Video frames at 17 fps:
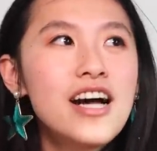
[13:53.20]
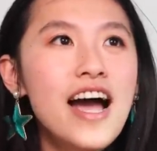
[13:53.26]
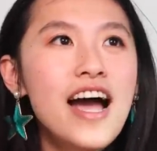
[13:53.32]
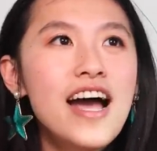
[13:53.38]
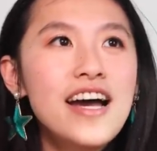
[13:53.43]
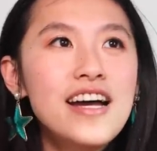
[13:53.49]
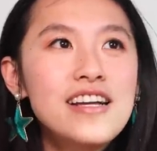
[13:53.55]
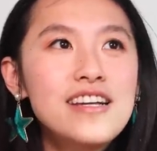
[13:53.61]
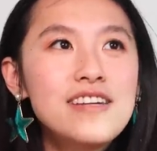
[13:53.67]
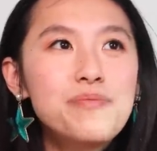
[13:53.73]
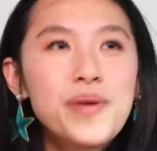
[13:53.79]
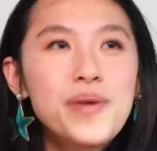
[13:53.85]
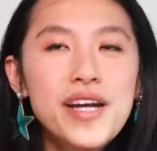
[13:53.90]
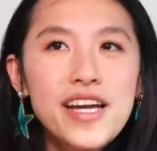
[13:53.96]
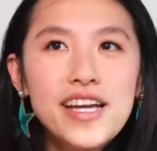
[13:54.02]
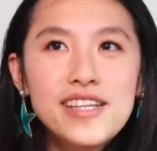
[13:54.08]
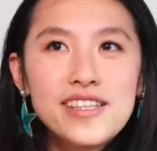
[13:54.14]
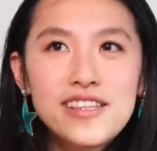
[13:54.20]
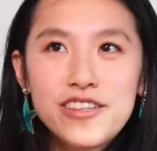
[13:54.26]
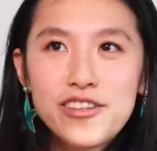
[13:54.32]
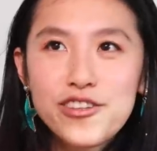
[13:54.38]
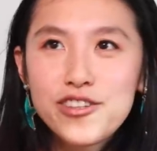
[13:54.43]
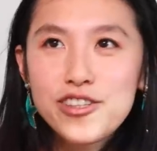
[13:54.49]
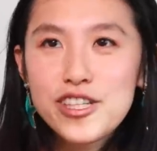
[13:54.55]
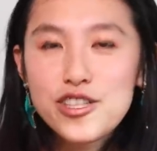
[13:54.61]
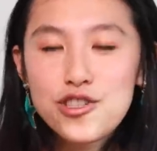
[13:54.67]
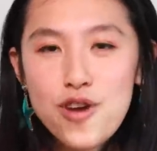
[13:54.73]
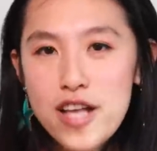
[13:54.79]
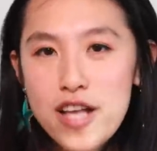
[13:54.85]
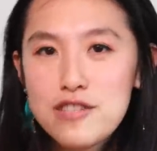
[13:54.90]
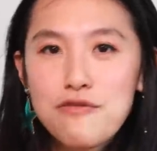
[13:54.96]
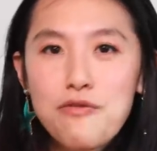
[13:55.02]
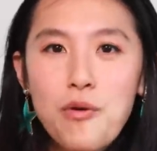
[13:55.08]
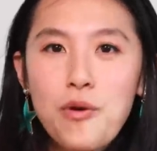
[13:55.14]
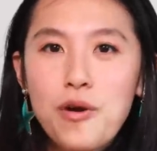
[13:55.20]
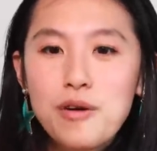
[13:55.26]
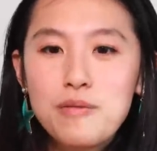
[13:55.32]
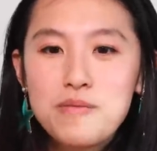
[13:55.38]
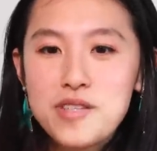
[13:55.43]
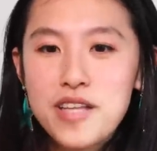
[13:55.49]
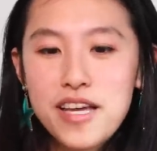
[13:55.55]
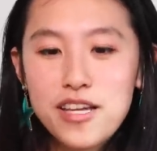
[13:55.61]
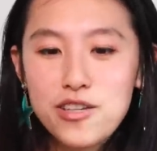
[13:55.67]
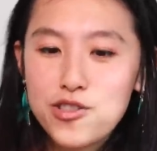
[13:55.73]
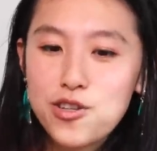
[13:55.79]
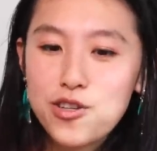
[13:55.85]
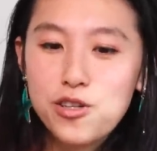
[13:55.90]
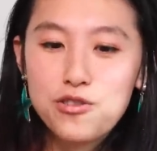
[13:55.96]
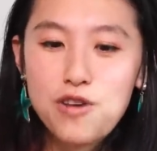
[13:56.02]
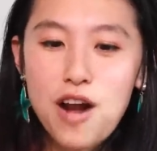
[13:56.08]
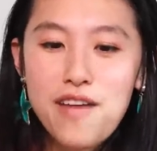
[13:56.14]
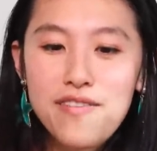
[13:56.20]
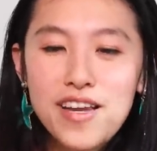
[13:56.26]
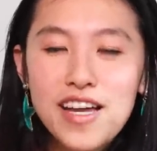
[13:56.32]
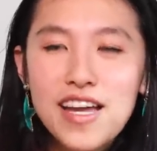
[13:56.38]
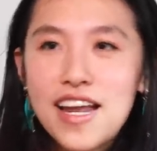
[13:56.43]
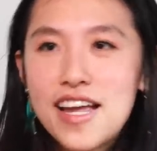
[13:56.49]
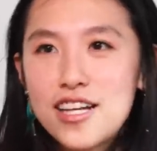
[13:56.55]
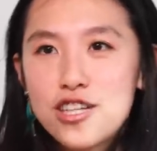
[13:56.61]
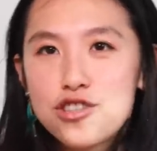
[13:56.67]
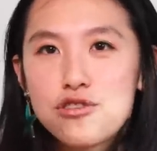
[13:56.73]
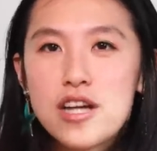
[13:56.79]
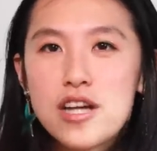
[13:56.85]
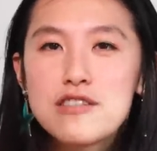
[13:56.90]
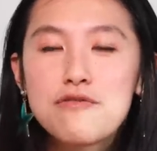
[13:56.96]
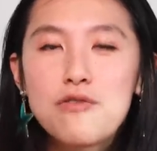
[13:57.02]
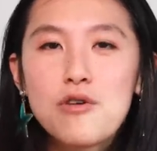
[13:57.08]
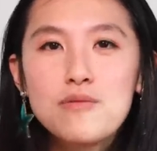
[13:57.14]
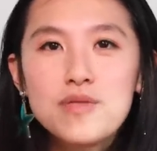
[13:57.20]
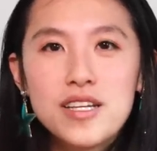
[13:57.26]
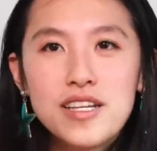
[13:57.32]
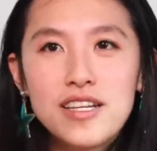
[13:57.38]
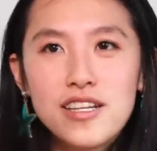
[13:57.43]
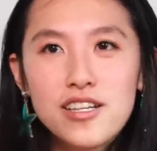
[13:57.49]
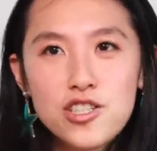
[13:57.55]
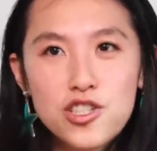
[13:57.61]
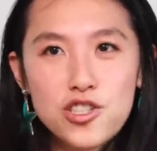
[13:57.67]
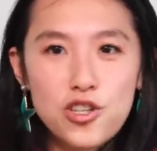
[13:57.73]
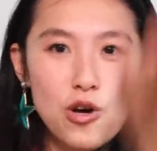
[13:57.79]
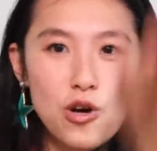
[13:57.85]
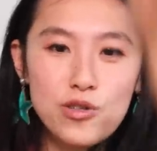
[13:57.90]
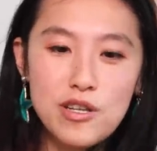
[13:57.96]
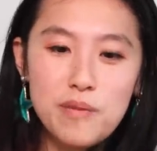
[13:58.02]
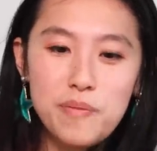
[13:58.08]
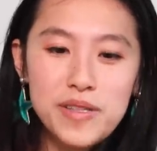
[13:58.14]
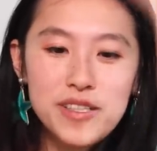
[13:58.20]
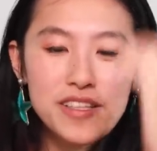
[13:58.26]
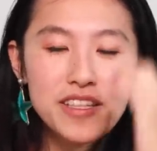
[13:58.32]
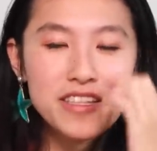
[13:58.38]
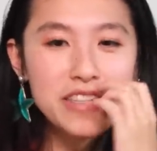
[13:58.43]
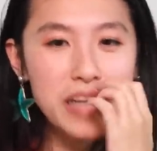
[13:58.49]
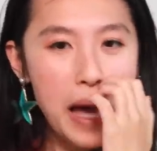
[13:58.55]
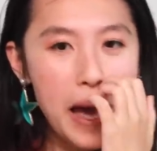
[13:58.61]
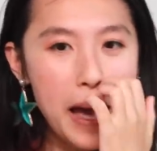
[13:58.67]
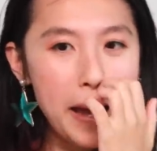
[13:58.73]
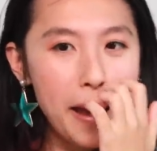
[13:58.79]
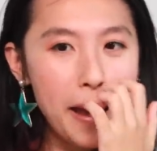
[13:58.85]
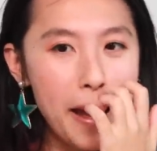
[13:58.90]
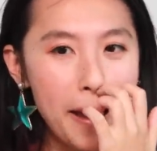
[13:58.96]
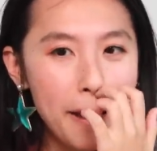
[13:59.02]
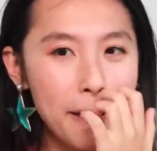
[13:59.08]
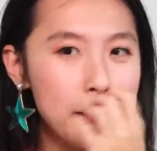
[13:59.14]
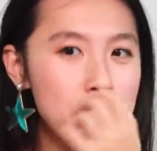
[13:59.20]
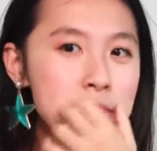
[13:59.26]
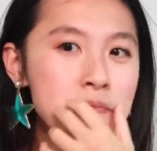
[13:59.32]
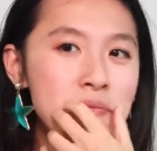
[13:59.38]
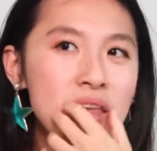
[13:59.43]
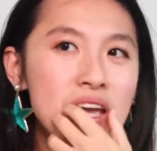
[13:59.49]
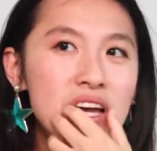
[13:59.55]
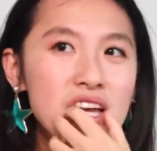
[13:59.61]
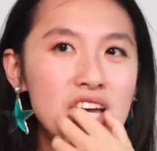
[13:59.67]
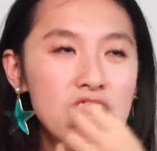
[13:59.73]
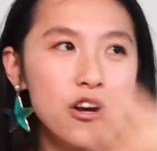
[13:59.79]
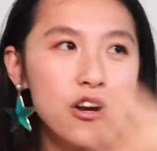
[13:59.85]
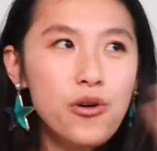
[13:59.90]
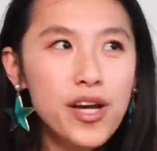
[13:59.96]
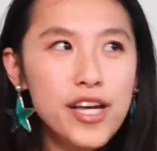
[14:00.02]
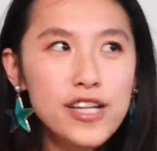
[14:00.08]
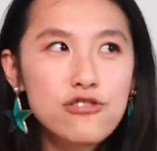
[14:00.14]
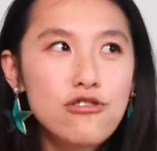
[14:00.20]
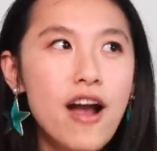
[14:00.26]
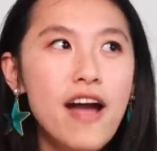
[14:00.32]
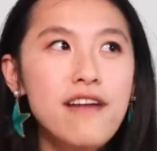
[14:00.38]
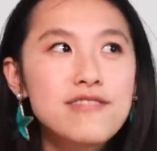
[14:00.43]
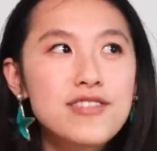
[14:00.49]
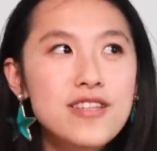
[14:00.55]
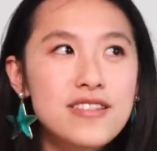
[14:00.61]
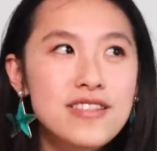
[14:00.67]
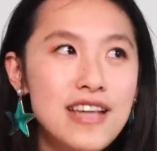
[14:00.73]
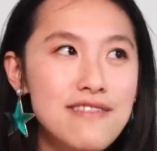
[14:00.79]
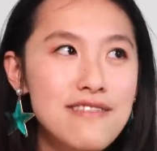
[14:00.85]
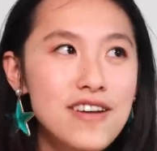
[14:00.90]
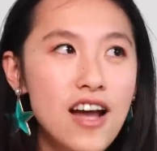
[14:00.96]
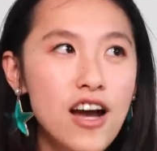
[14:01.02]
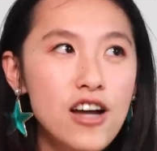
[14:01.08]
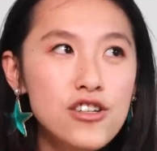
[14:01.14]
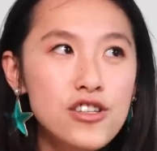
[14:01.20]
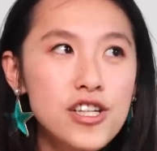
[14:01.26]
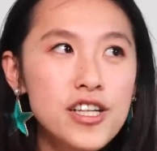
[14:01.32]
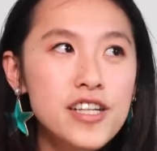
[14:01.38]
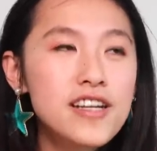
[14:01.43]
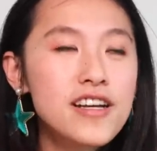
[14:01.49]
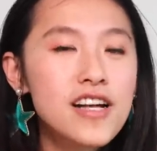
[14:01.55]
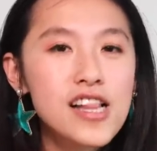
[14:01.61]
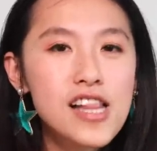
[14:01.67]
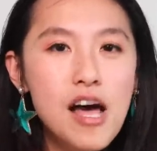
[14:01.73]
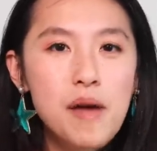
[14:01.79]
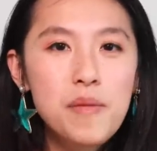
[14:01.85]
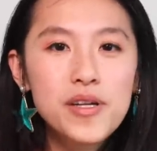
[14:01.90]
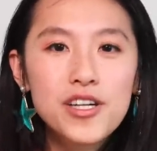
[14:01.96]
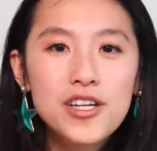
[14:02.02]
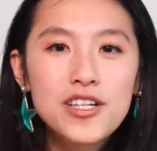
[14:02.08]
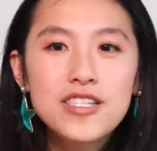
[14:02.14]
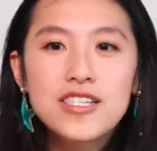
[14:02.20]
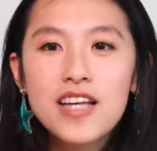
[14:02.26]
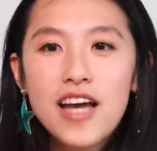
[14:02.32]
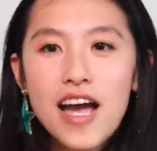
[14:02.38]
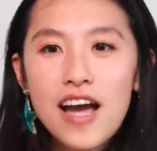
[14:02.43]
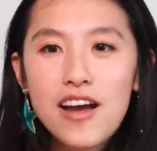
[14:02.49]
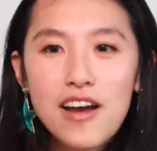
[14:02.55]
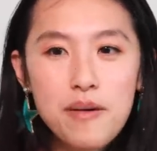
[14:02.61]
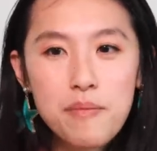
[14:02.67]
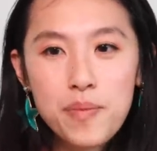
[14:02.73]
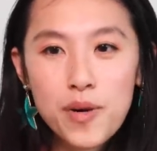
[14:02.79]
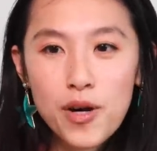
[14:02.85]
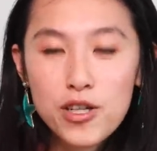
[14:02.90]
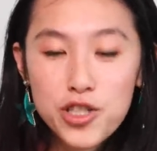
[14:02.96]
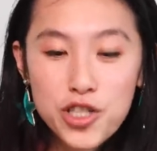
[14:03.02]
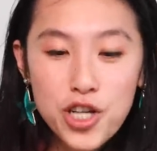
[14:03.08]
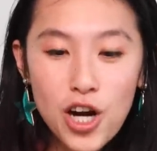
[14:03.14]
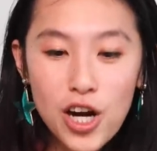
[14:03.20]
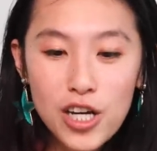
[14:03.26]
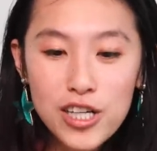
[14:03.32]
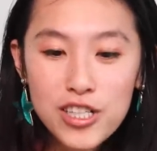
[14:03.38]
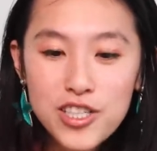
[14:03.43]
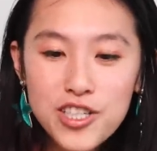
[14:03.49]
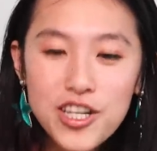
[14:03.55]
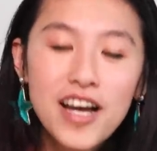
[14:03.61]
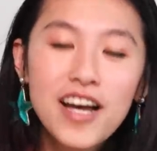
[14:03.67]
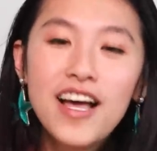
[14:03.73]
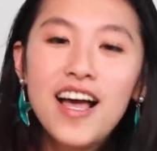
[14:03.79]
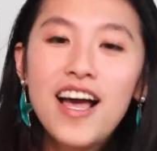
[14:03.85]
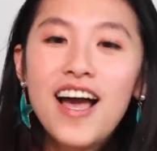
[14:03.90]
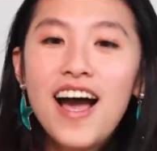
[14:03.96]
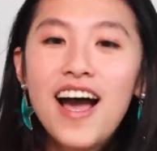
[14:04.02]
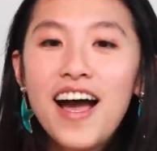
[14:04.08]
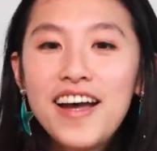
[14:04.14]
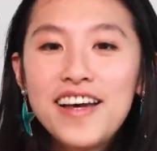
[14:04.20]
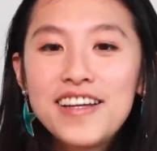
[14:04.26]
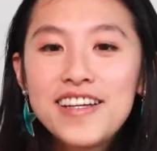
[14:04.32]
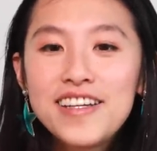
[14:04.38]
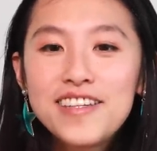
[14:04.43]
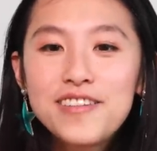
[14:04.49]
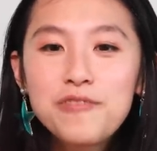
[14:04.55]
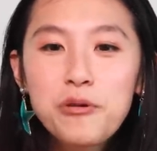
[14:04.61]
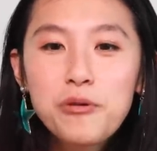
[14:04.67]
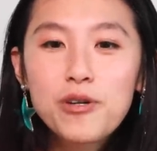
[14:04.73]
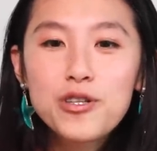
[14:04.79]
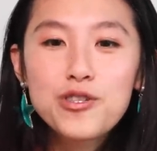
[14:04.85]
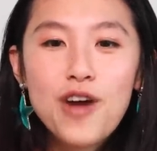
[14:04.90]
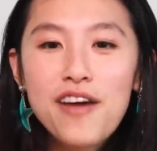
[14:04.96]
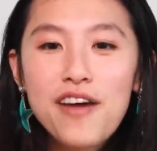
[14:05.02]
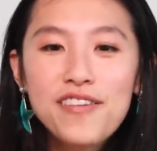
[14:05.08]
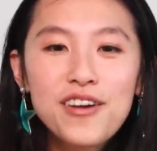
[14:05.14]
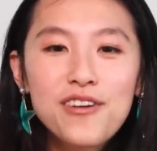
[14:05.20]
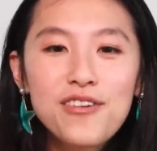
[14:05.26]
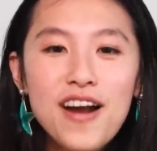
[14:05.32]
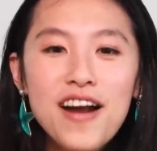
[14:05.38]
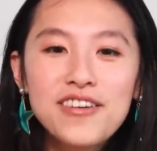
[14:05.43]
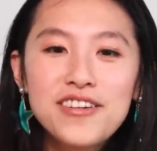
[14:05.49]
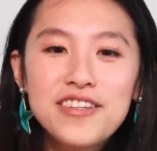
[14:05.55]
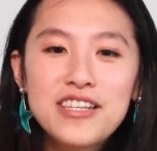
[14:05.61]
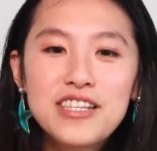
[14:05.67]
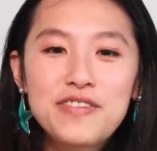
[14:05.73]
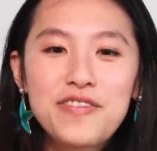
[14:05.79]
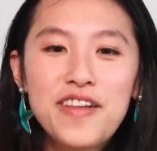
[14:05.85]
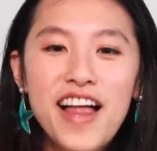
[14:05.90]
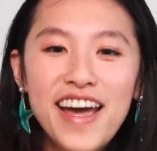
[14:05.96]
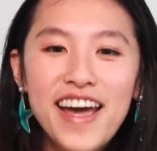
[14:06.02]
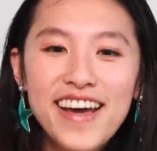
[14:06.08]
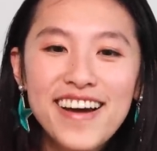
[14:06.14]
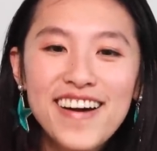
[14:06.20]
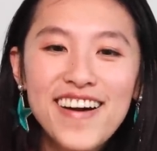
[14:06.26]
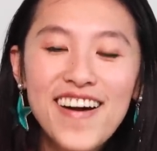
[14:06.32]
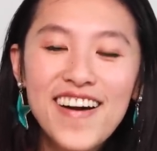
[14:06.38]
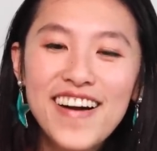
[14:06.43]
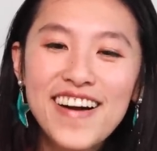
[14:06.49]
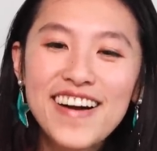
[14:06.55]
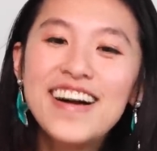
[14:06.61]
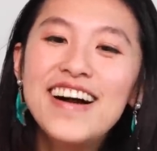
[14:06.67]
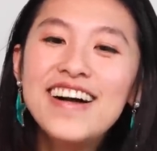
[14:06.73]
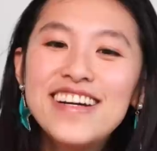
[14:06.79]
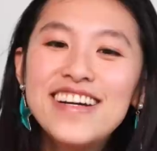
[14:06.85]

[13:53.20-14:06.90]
and but it literally transforms. Like, you start driving it and it transforms and it just goes up into the sky, and, you know, it drives seven hundred kilometers uh, per charge, and we were driving around in this flying car.